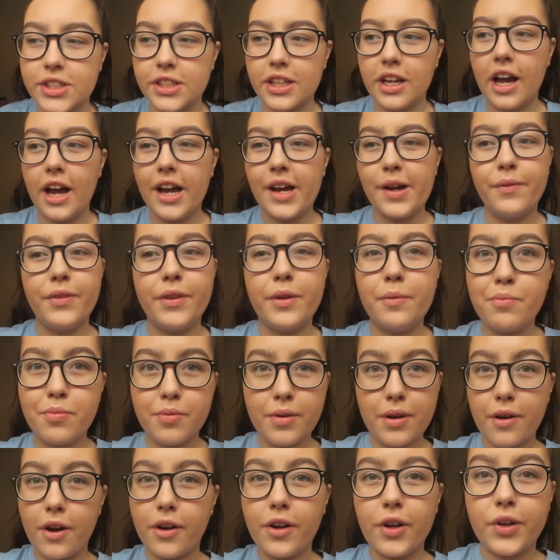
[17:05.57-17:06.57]
The
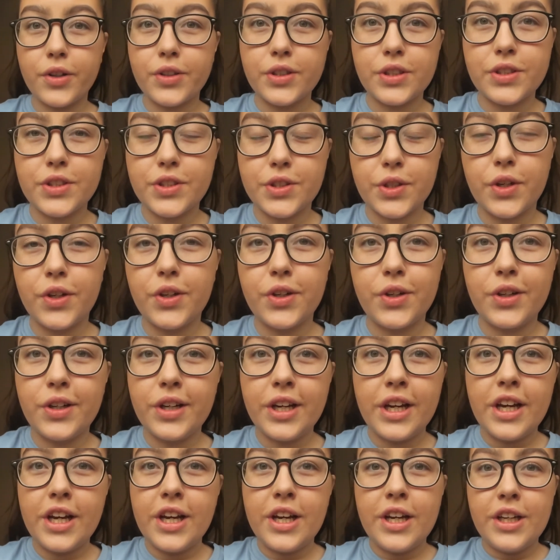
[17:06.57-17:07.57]
products are so
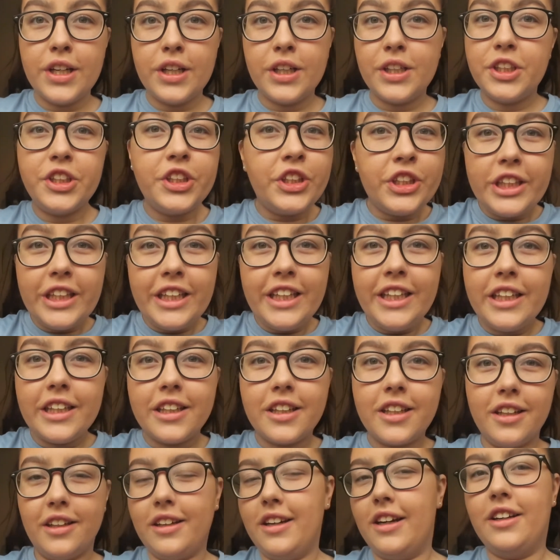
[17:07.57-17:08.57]

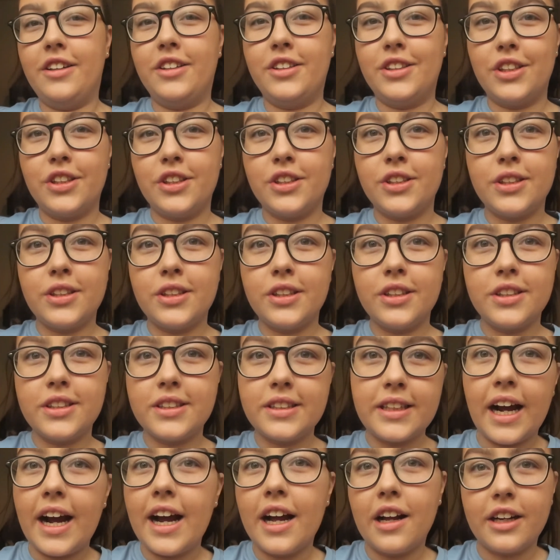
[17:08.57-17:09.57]
chic and just
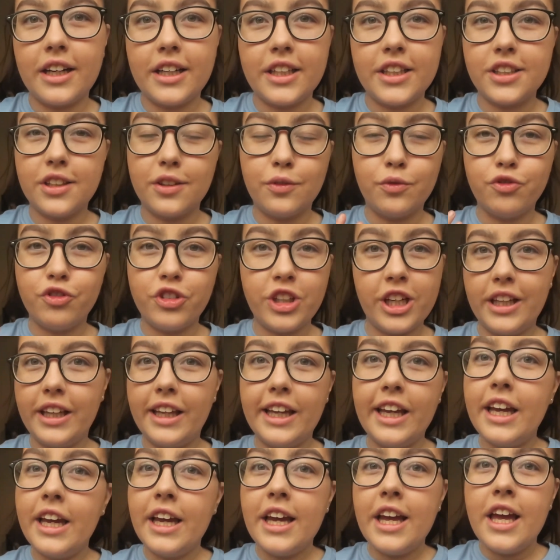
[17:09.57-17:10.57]
stylish and
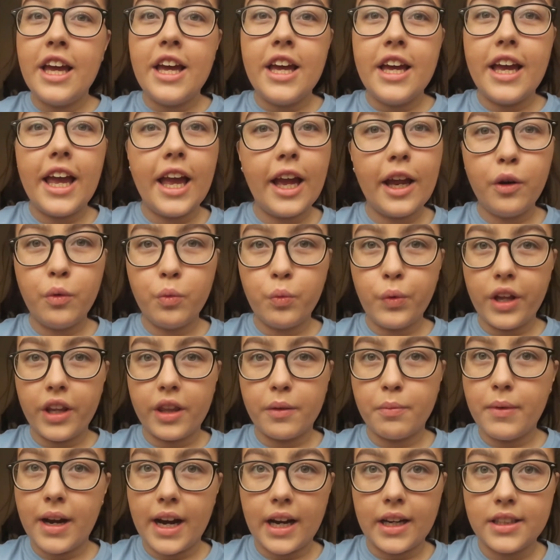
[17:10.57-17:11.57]
really in
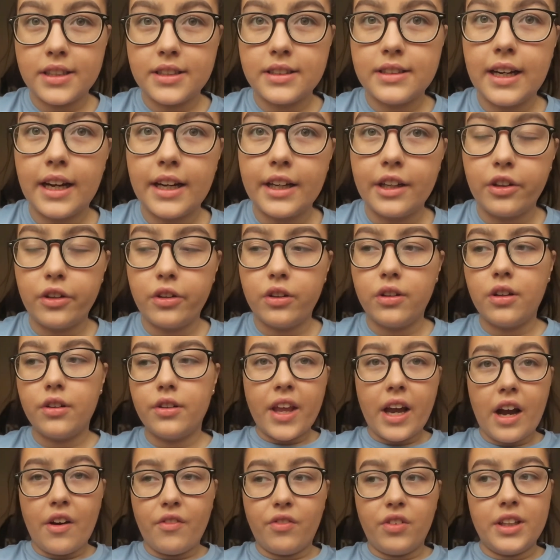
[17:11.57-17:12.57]
with my style.
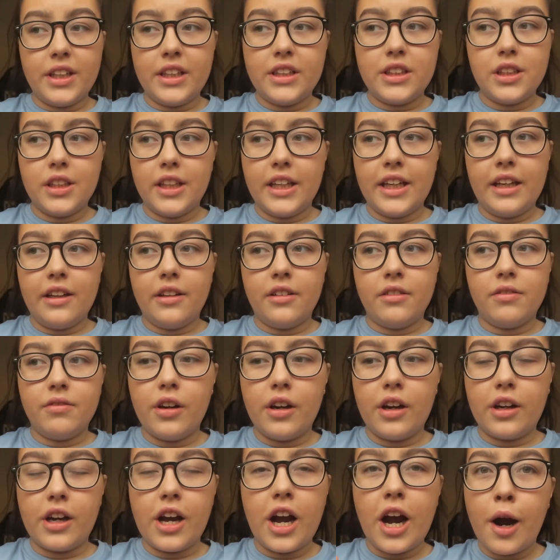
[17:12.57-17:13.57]
I've literally
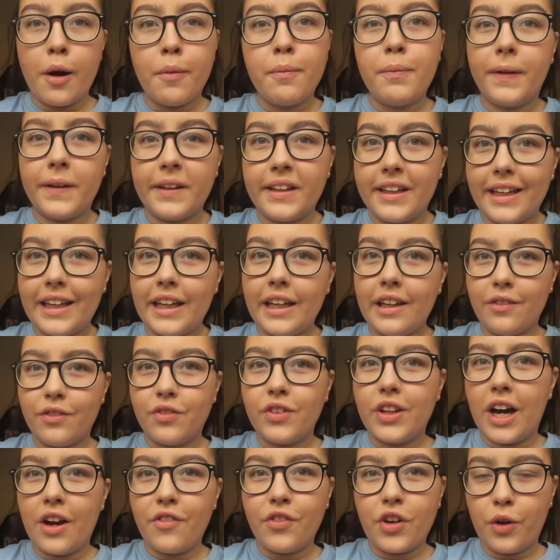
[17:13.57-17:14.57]
can't believe
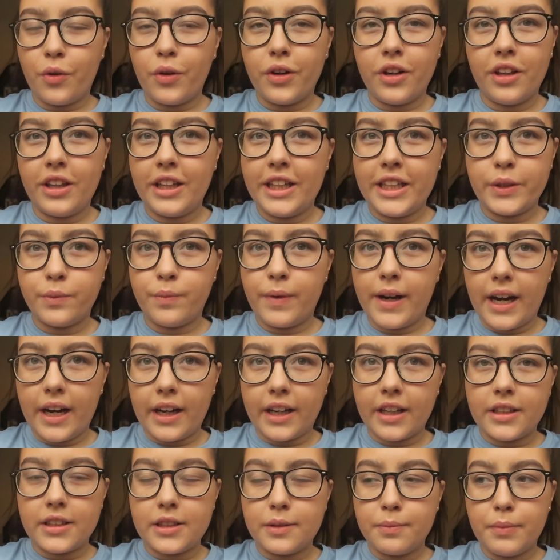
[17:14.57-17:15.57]
that I've got one of these
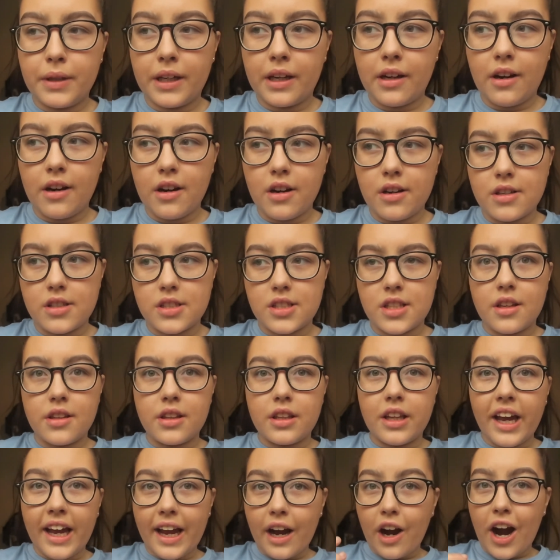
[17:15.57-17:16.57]
bags because
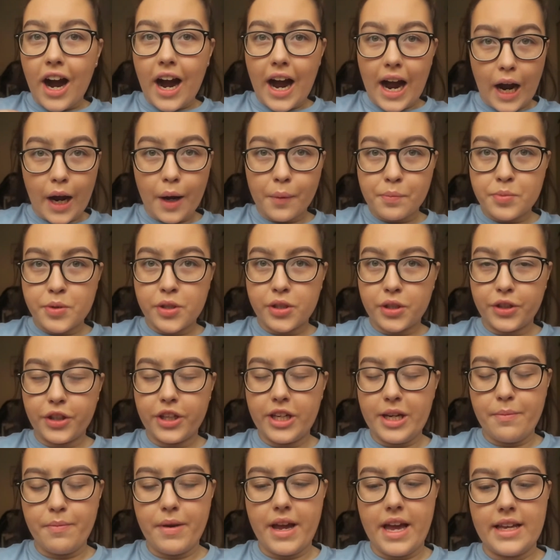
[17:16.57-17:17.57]
they are
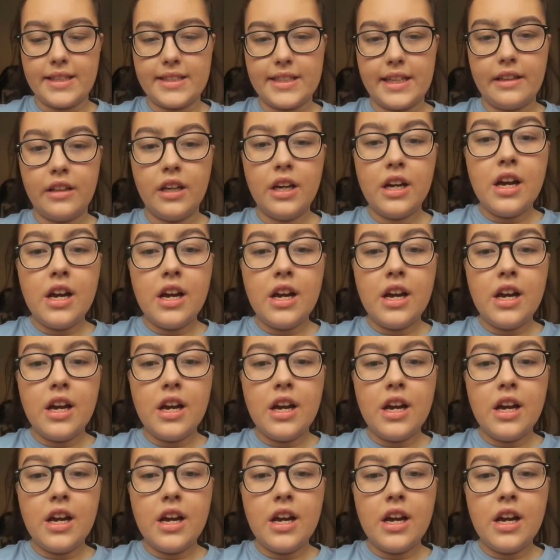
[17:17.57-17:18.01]
absolutely amazing.